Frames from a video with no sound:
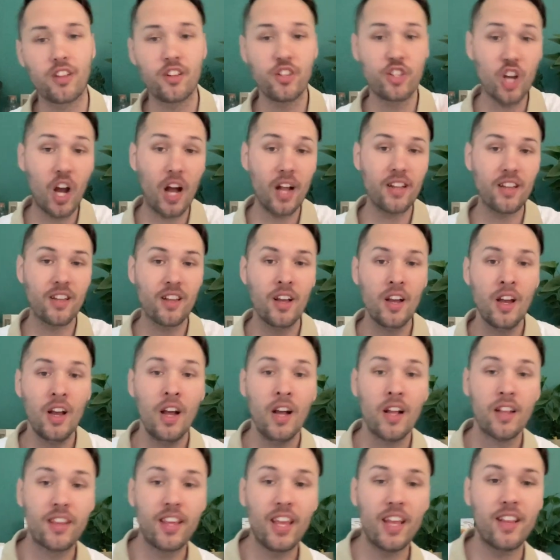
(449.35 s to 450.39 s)
In John
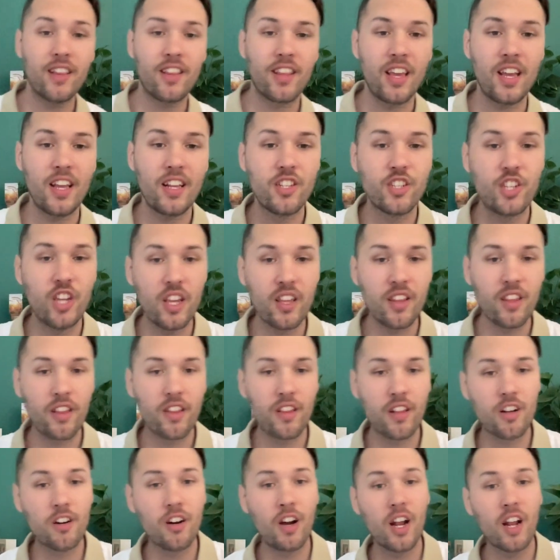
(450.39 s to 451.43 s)
10:10, Jesus
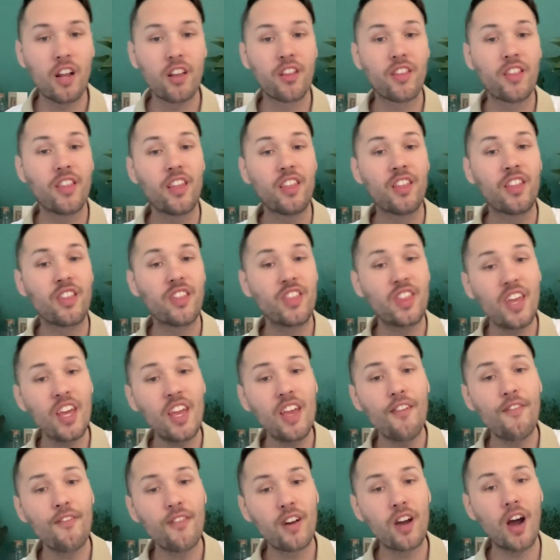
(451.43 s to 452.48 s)
declares, "The
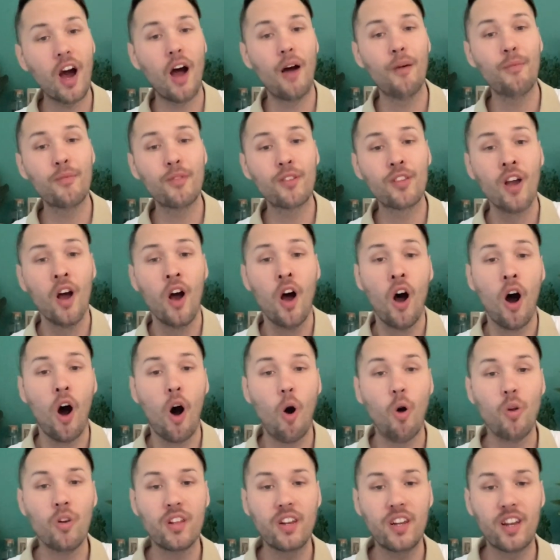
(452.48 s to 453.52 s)
thief comes
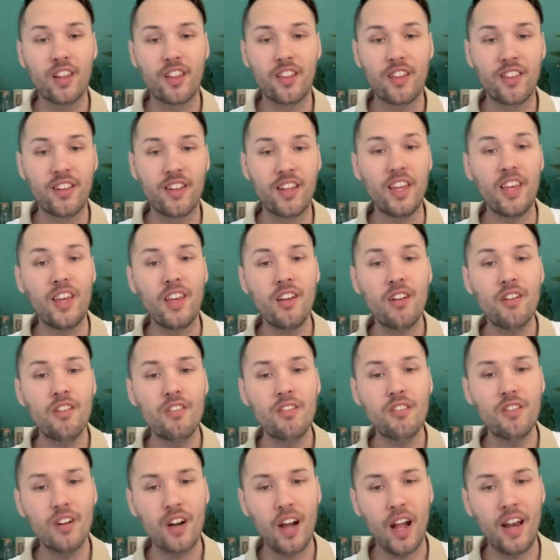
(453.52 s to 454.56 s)
only to
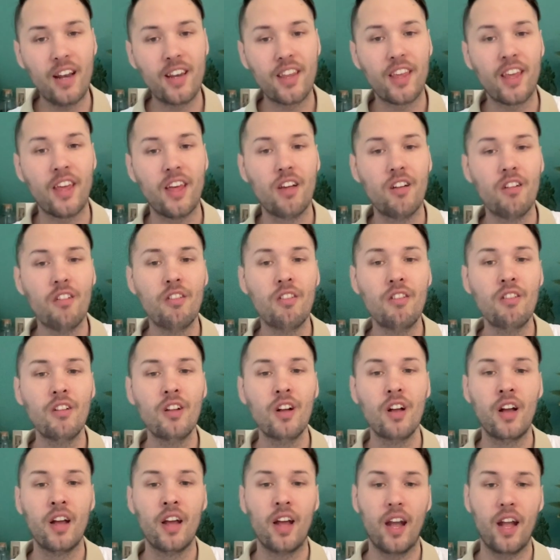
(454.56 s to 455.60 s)
steal and kill
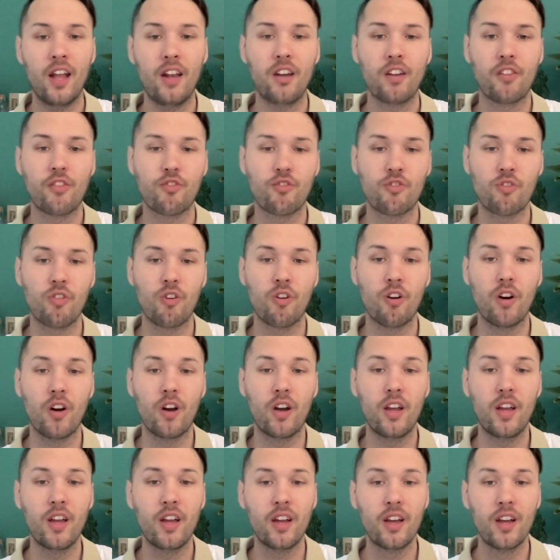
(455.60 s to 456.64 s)
and
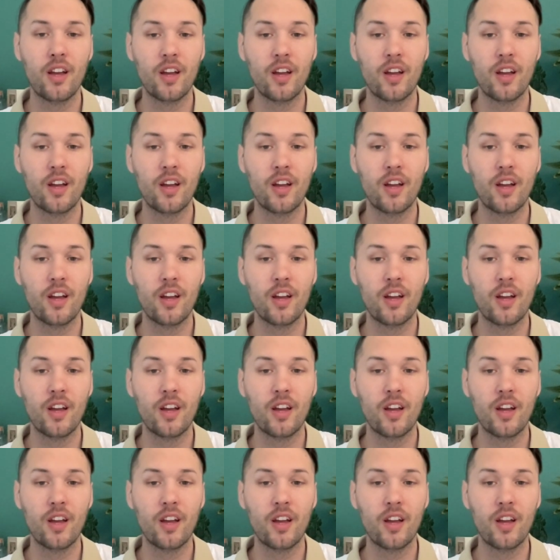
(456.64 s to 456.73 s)
destroy.